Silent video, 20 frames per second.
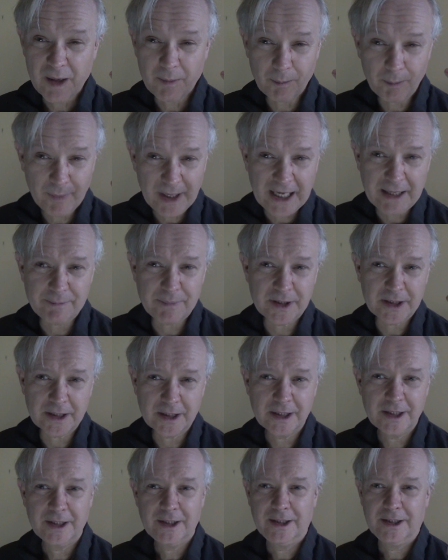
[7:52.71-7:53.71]

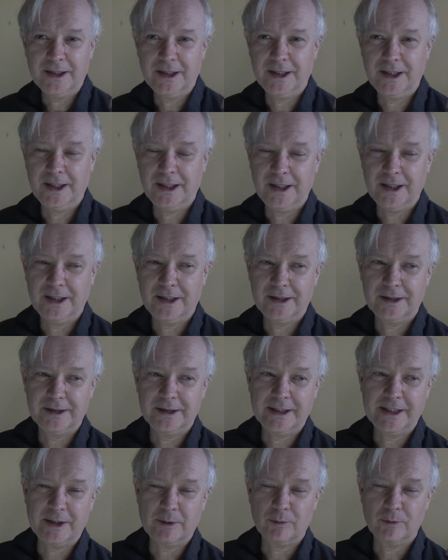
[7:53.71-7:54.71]
Maybe uh,
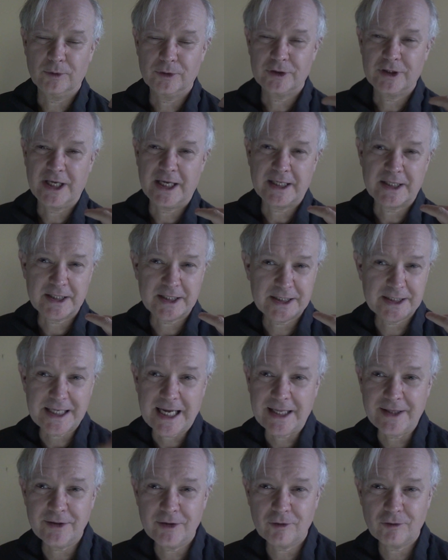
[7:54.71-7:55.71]
it would
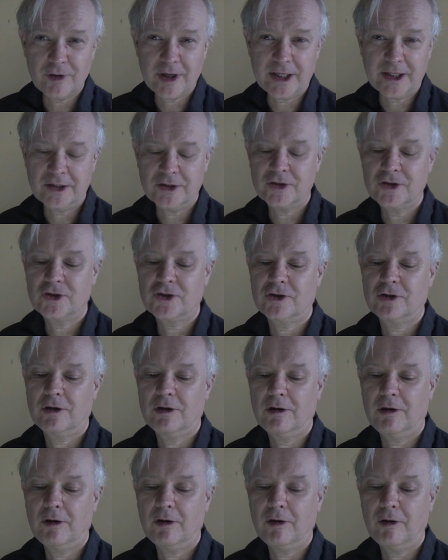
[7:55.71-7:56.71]
extend the range
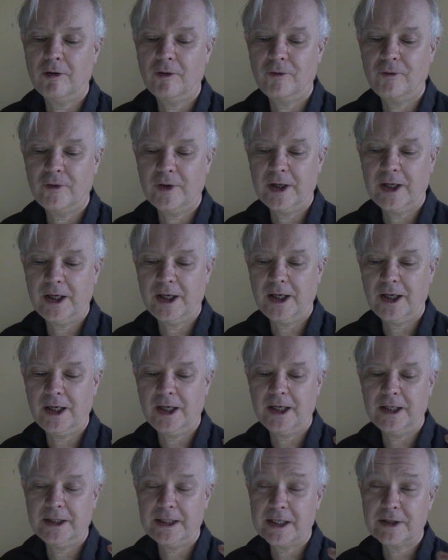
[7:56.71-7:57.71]
of uh,
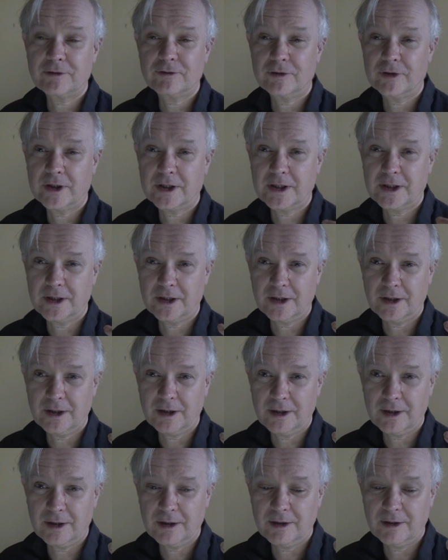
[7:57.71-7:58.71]
electric
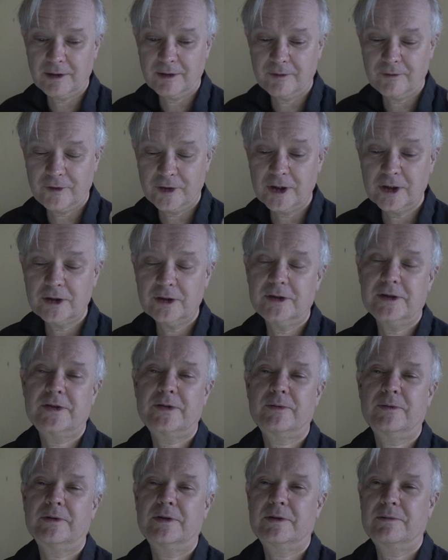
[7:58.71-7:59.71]
uh,
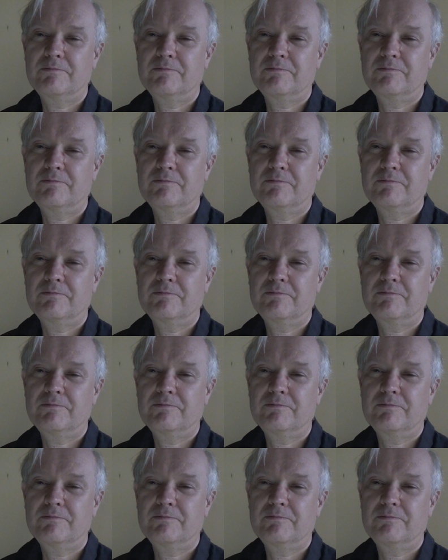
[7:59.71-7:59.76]
vehicles.